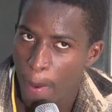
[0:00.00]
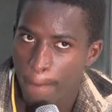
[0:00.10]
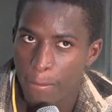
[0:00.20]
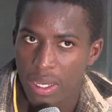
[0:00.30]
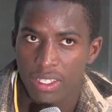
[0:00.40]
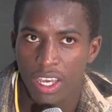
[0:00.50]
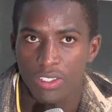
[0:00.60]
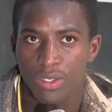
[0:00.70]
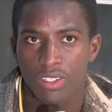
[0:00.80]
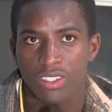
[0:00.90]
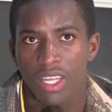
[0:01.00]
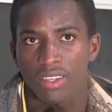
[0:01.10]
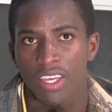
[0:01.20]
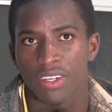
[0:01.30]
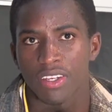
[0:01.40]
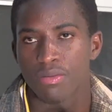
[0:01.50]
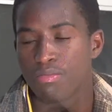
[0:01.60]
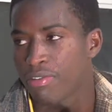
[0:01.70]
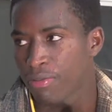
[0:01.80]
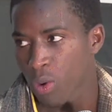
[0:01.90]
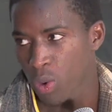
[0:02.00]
But there are songs that I did before.